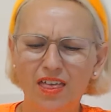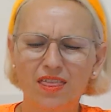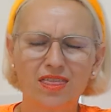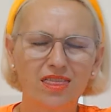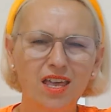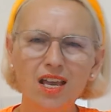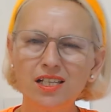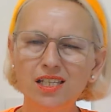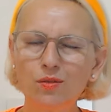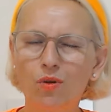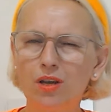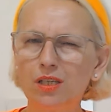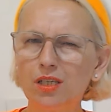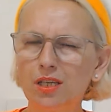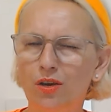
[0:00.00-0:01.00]
This
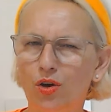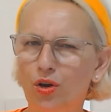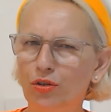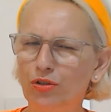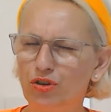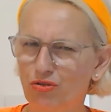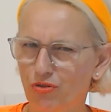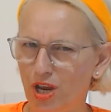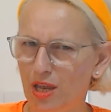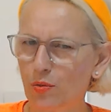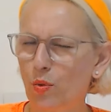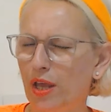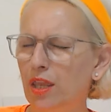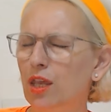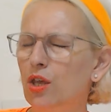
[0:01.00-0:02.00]
was your dream
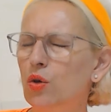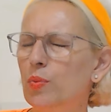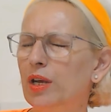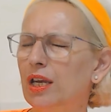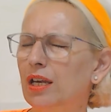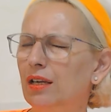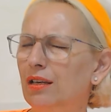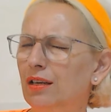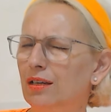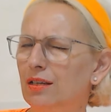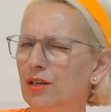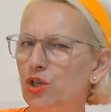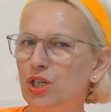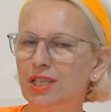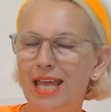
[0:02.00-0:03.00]
when you been
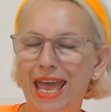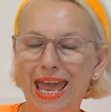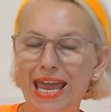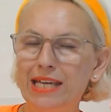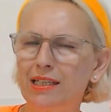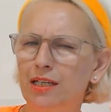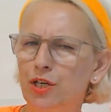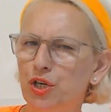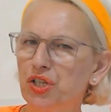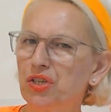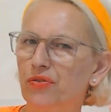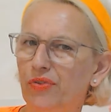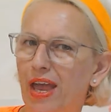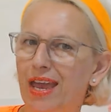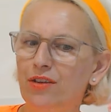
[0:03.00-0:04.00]
just 18 years of
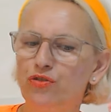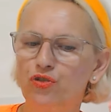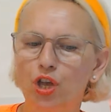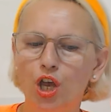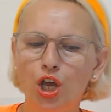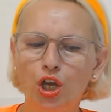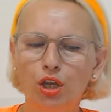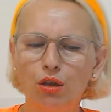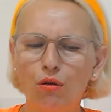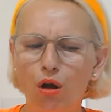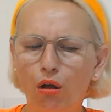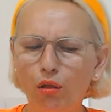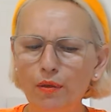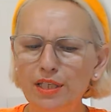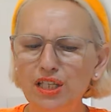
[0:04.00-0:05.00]
age. You
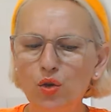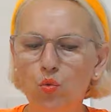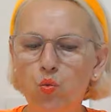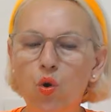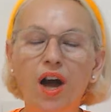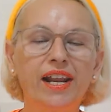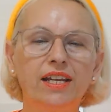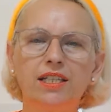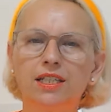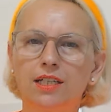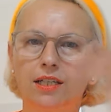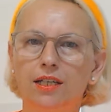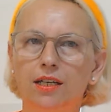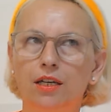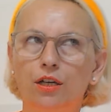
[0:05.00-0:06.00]
always wanted,
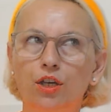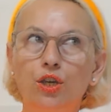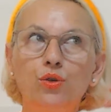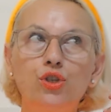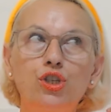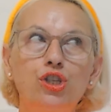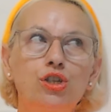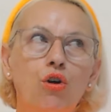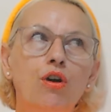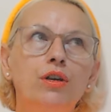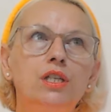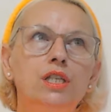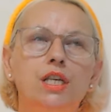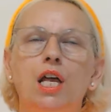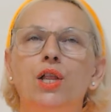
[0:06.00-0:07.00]
you saw
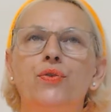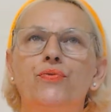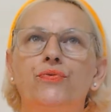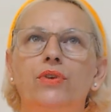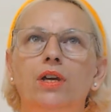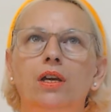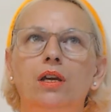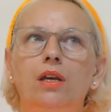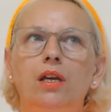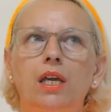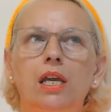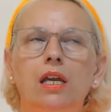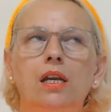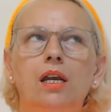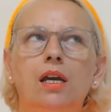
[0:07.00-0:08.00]
yourself
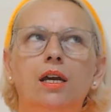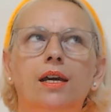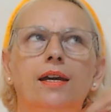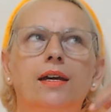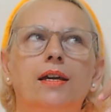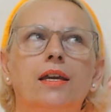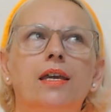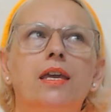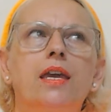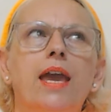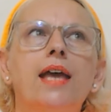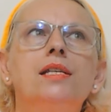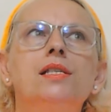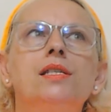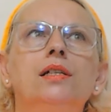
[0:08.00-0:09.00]
in
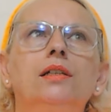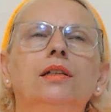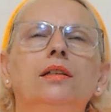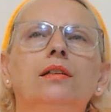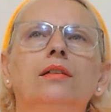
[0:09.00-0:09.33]
castle